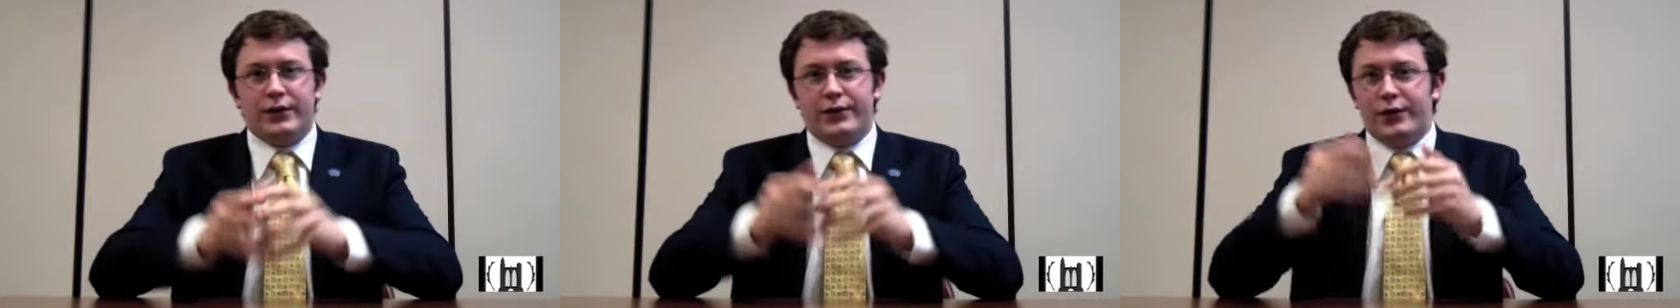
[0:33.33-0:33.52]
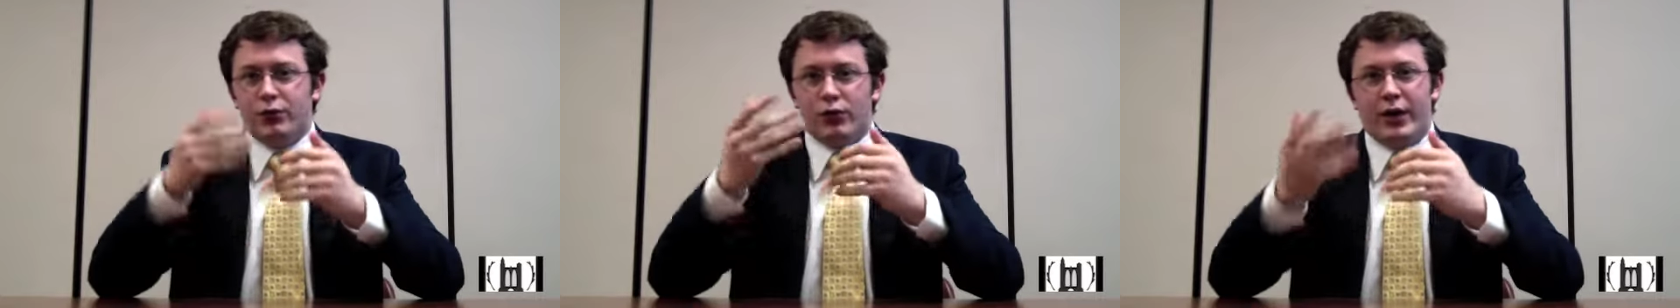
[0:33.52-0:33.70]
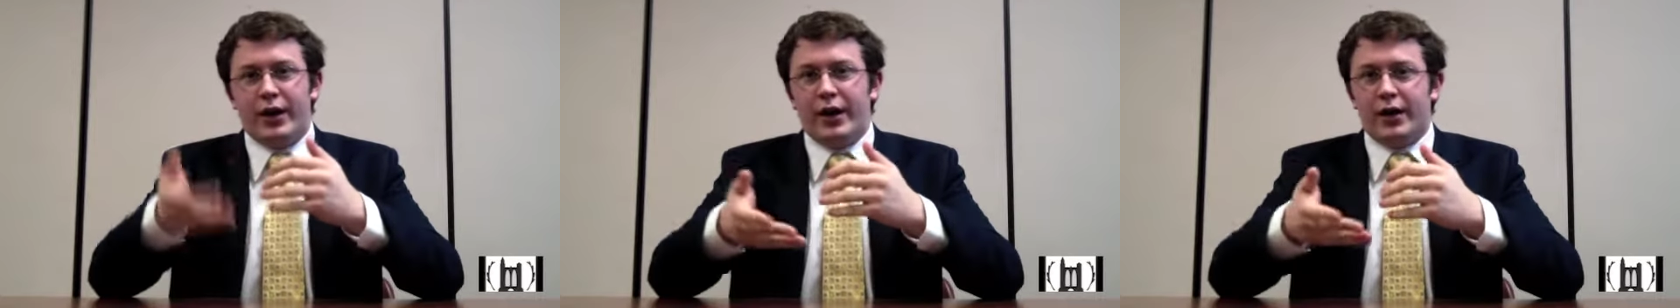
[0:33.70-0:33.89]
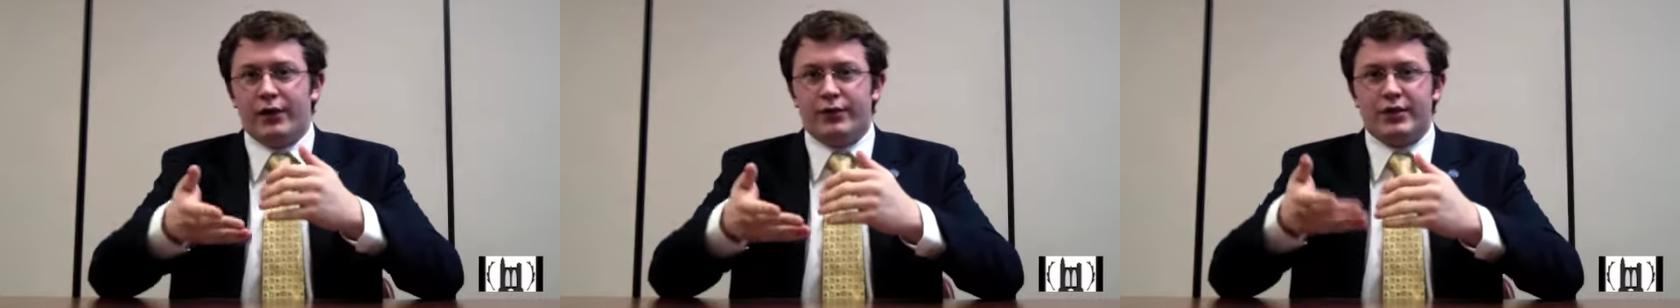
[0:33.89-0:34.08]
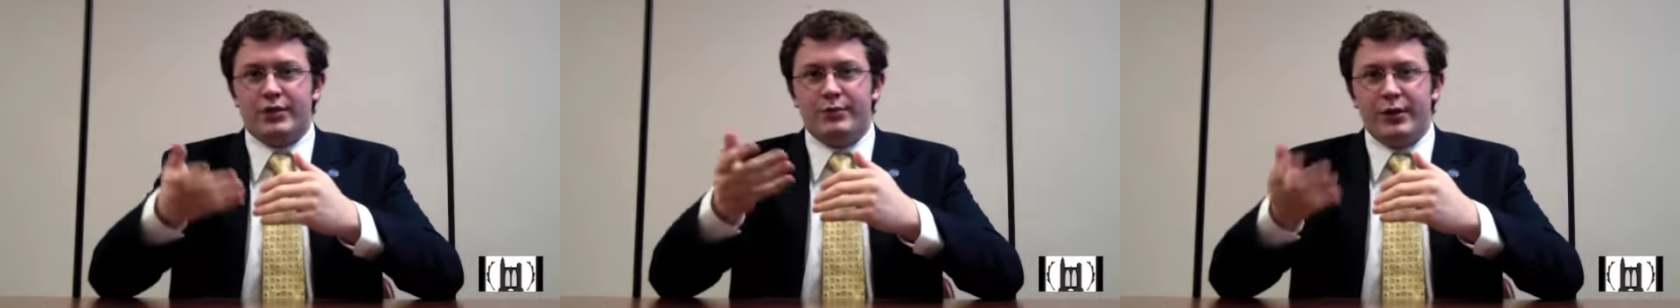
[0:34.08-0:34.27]
If you run out
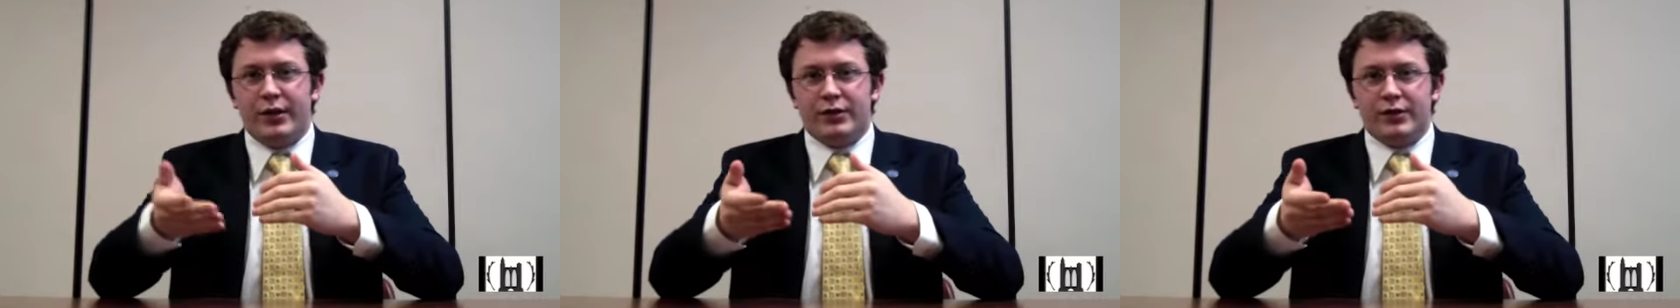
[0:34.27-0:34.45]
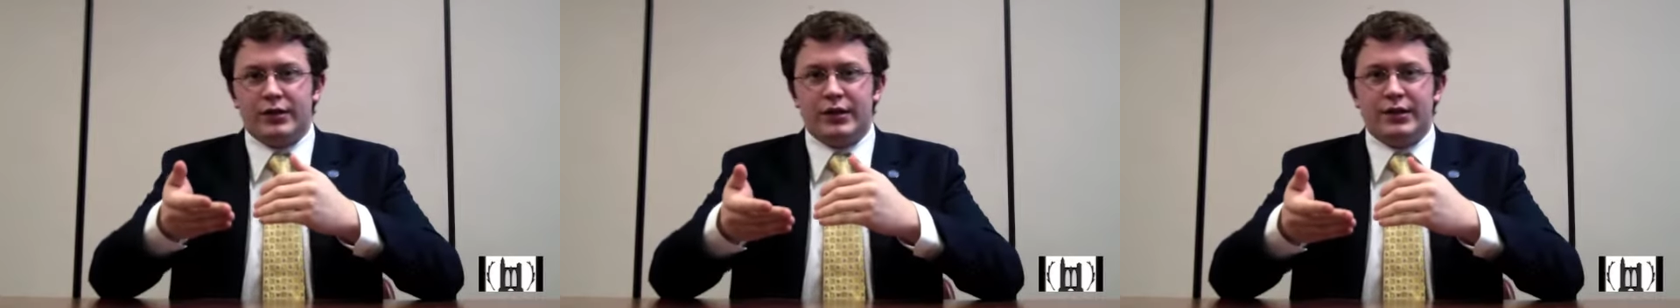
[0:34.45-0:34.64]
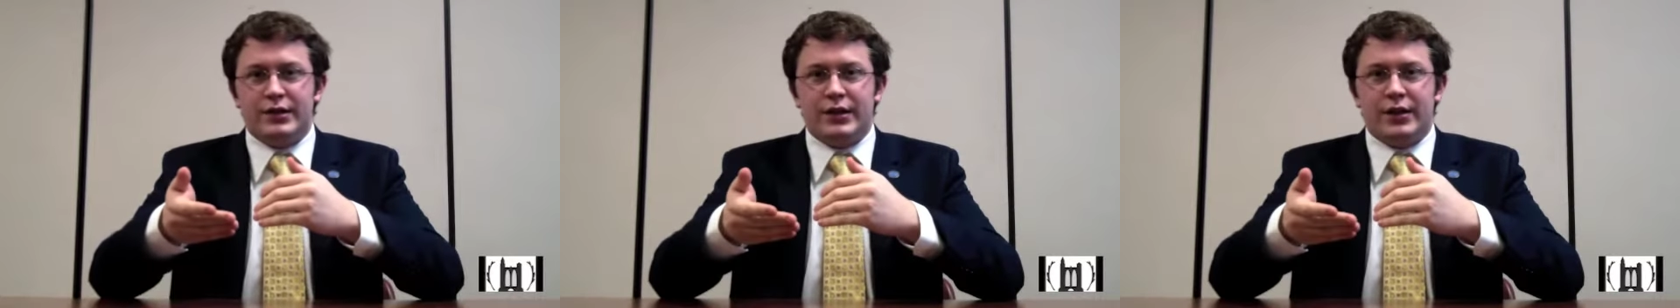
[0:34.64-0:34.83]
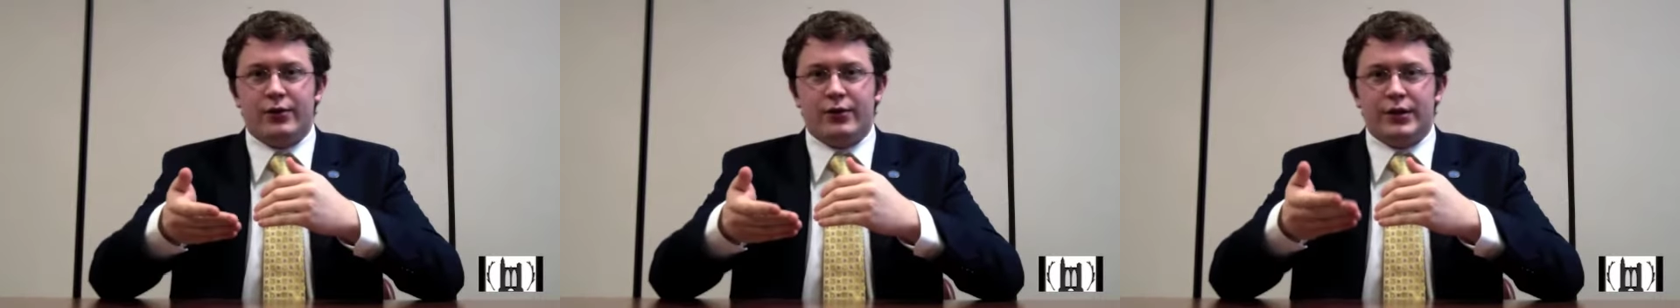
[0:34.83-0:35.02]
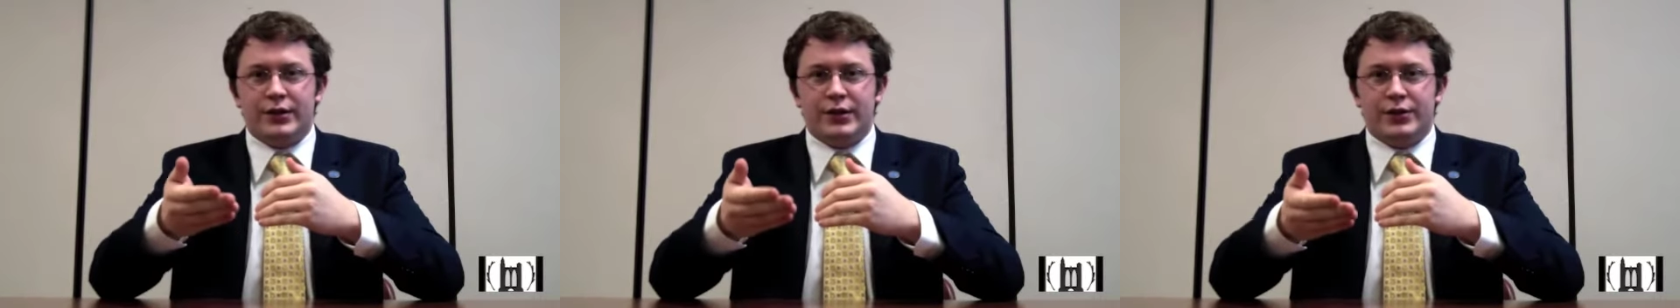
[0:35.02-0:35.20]
of a speaker's list
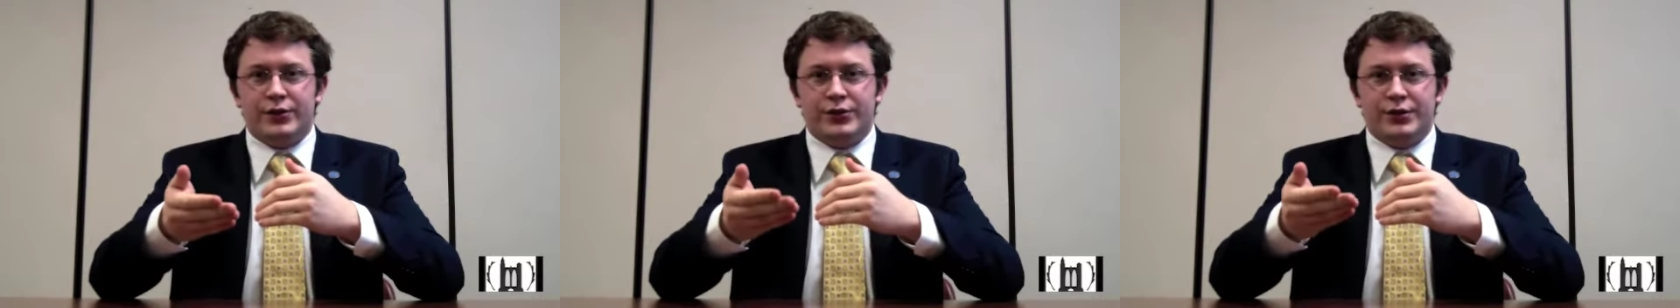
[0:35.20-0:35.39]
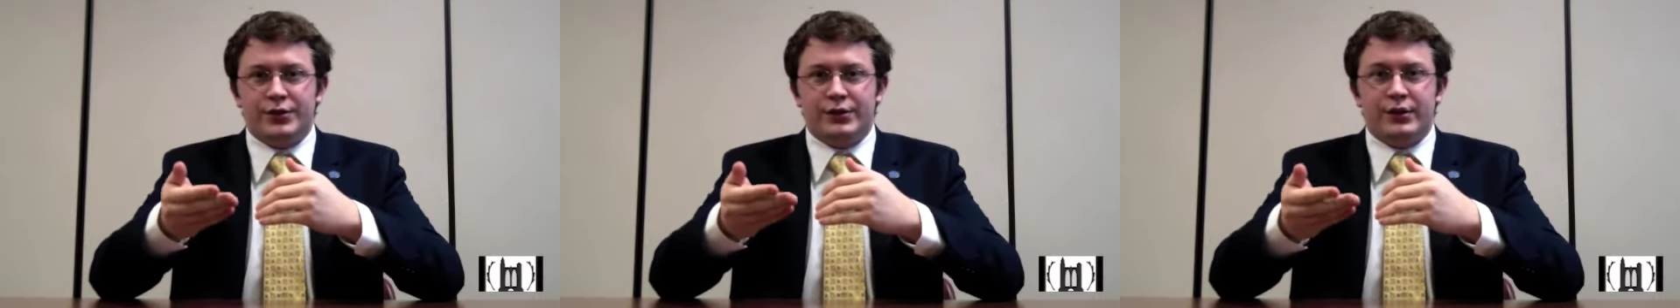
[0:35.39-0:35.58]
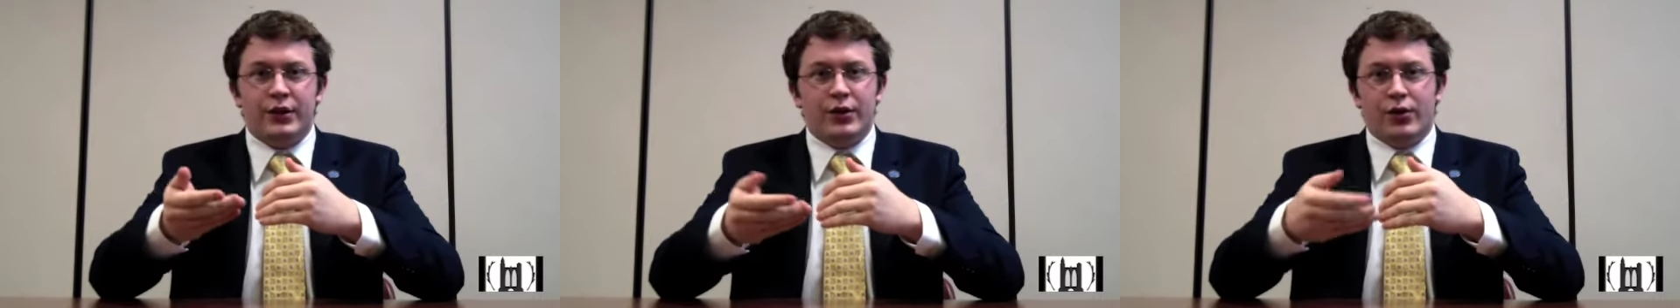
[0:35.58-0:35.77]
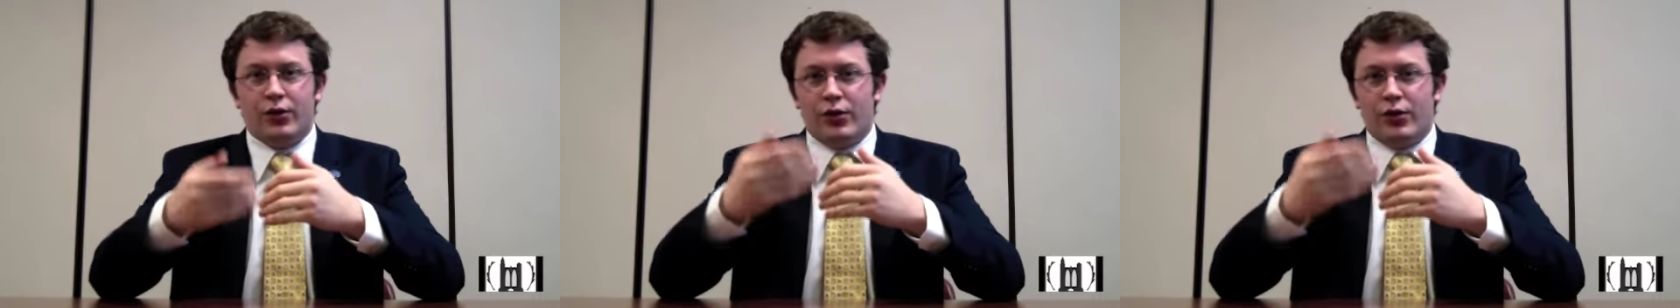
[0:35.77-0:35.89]
on a resolution